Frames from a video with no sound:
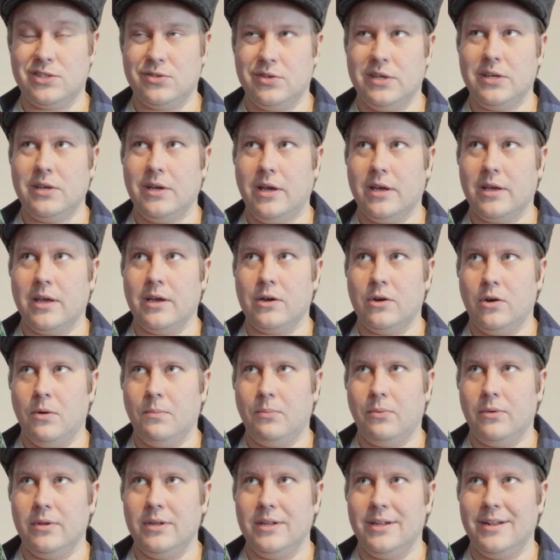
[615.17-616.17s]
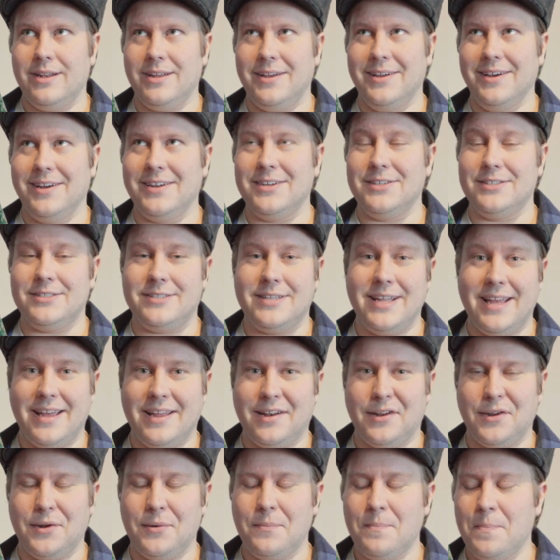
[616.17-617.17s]
so I can completely
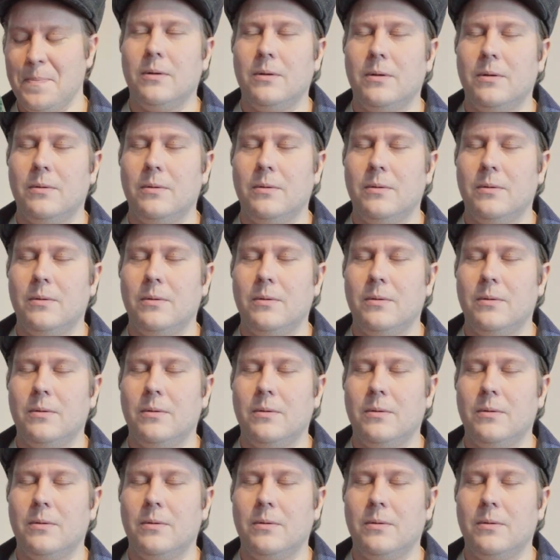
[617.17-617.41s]
understand it.